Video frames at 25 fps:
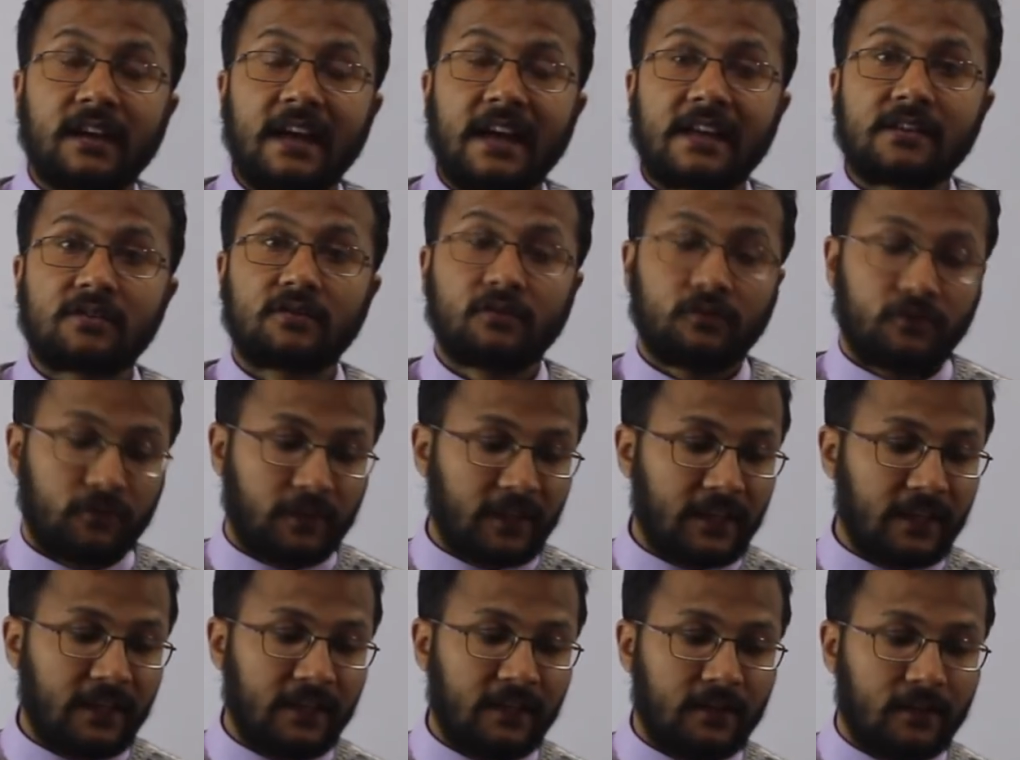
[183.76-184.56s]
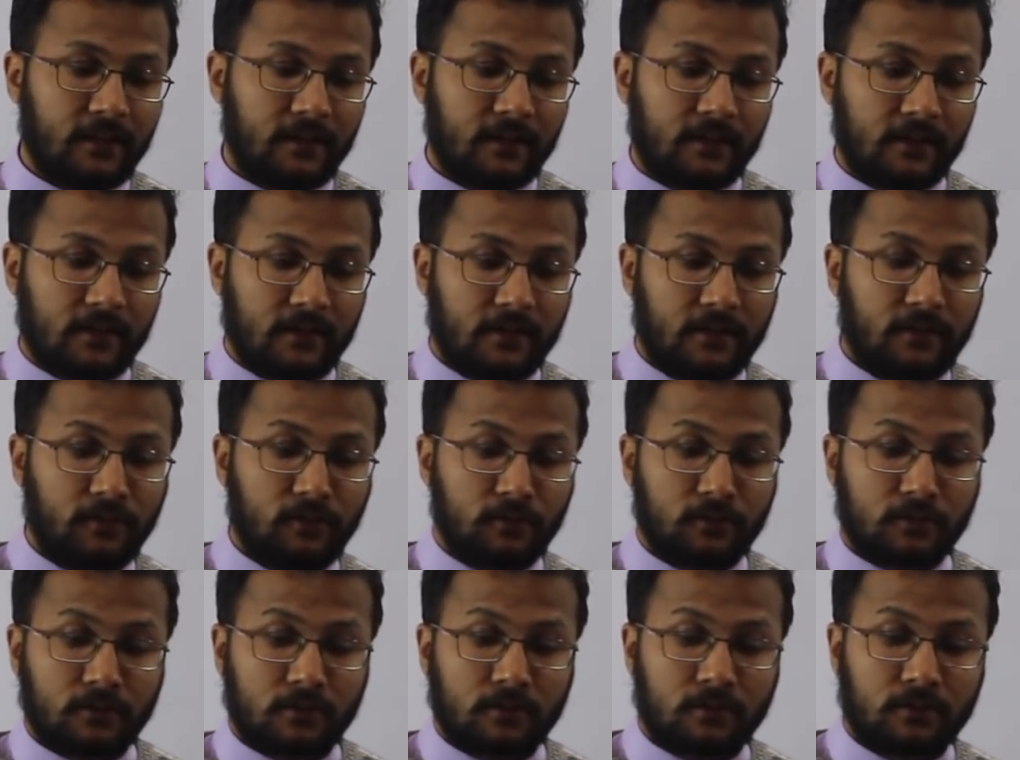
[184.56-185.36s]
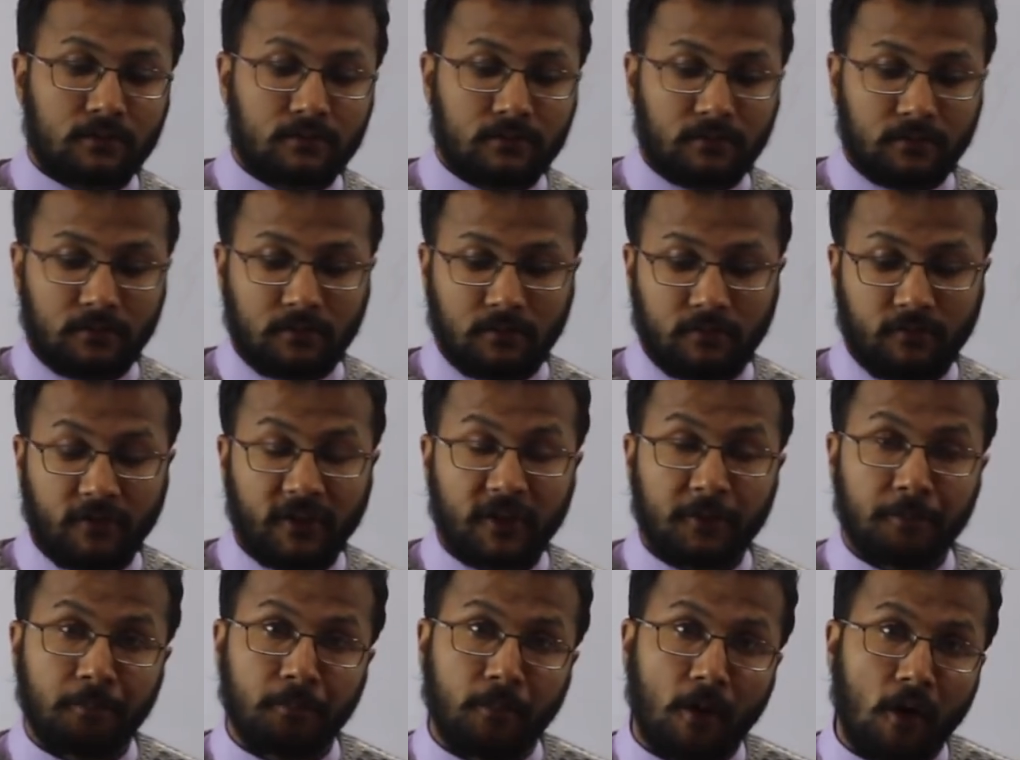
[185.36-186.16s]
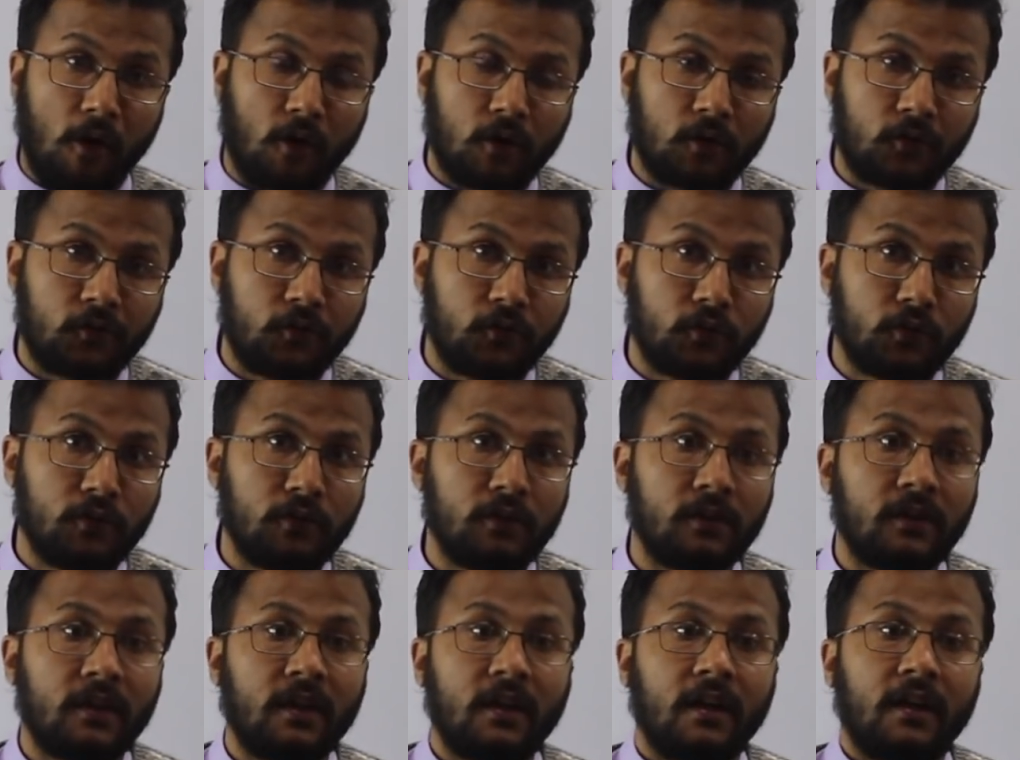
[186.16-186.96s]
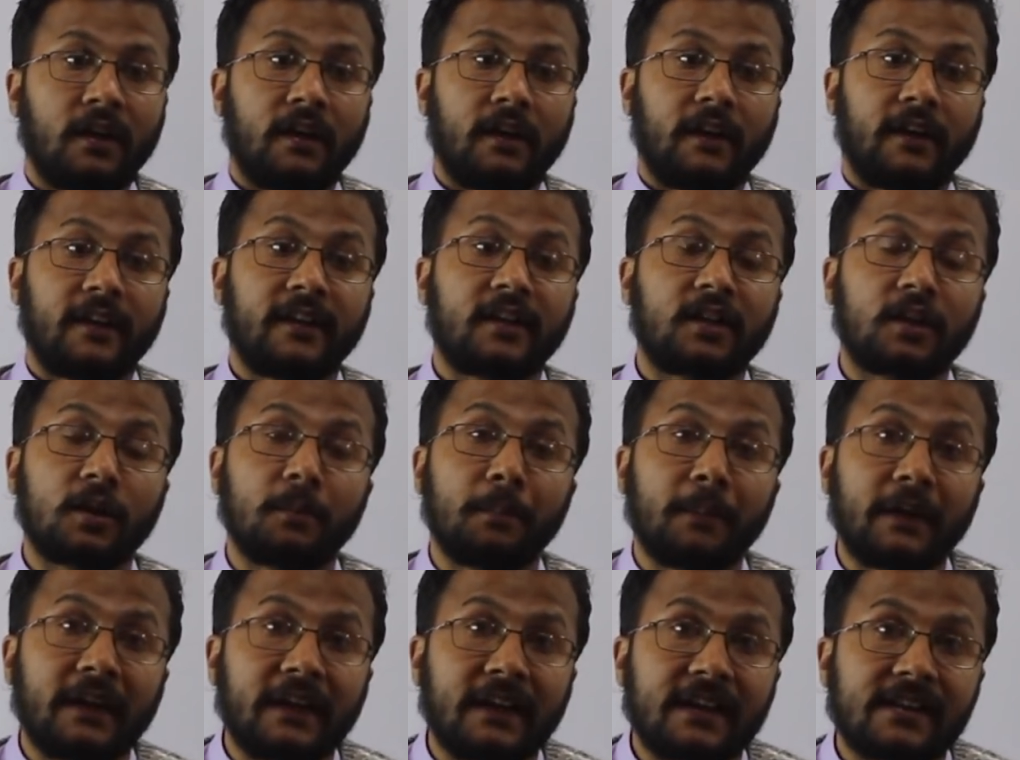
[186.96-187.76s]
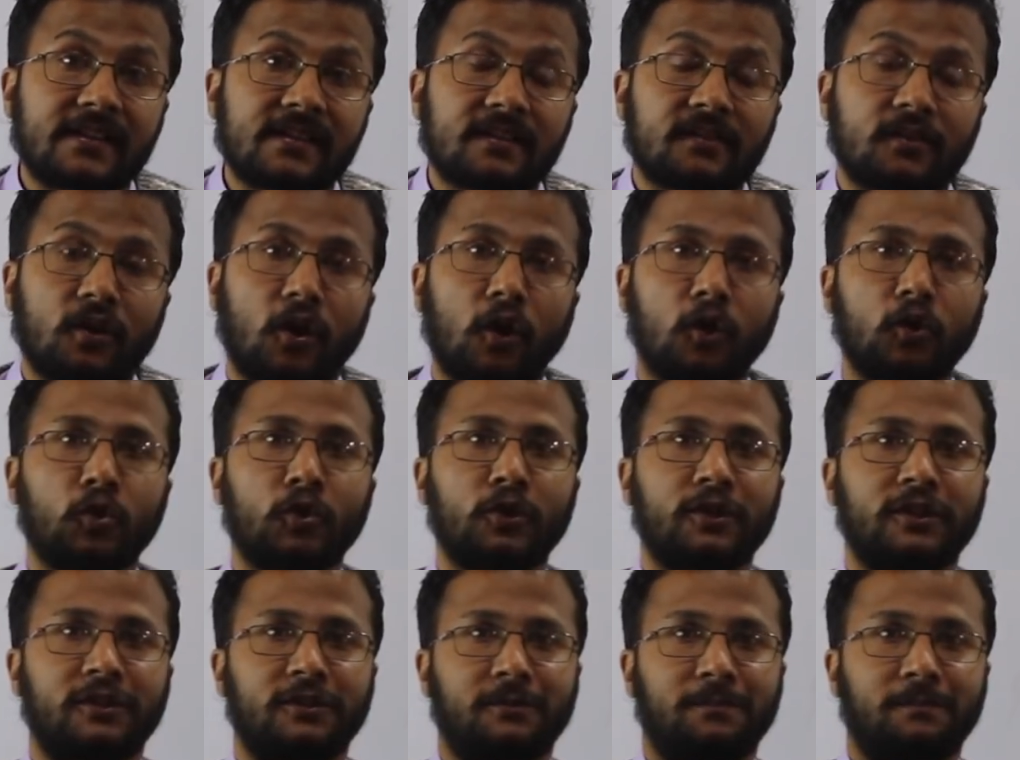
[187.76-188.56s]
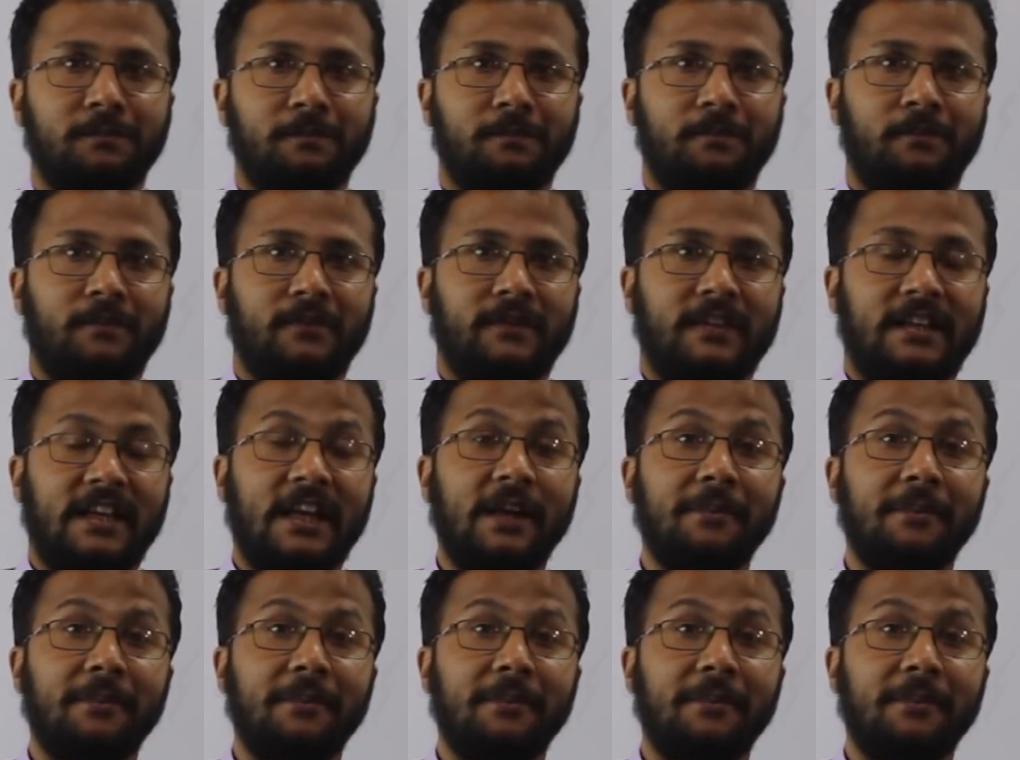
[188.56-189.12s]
has a very, you know, very powerful recommendation algorithm.